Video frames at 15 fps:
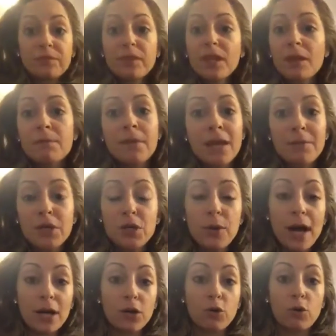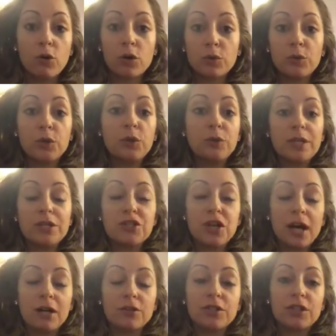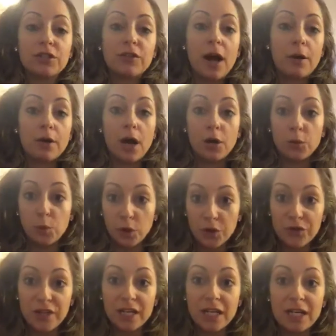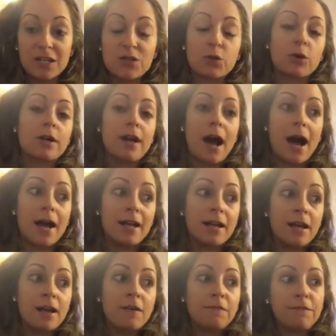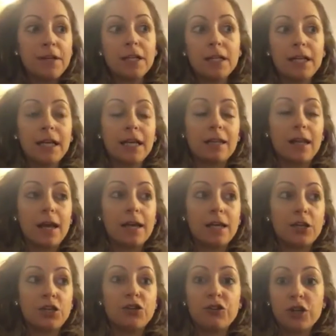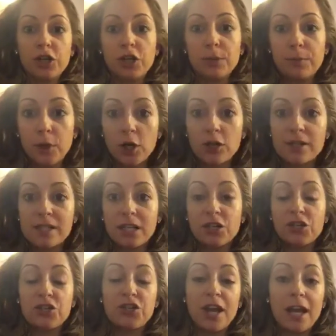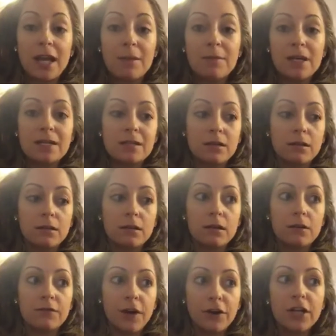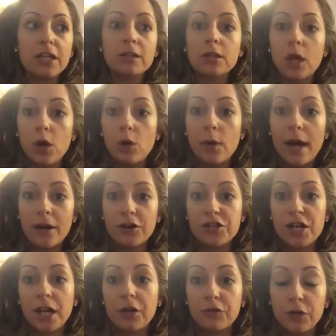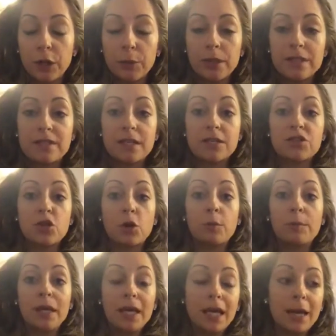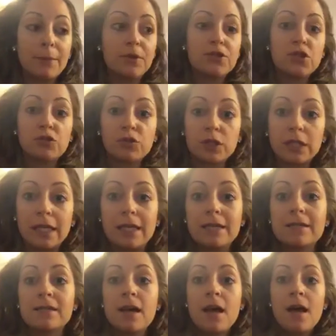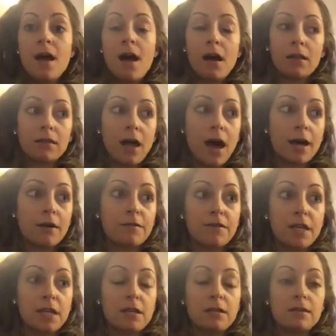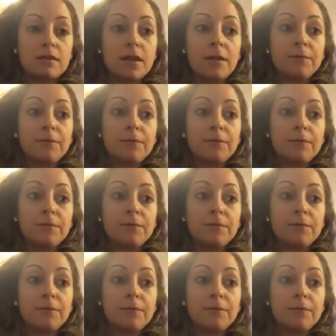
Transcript: maybe you had a core wound in childhood around unworthiness or not feeling like you're a good person. Shame is a very low energetic frequency. So being able to release a lot of these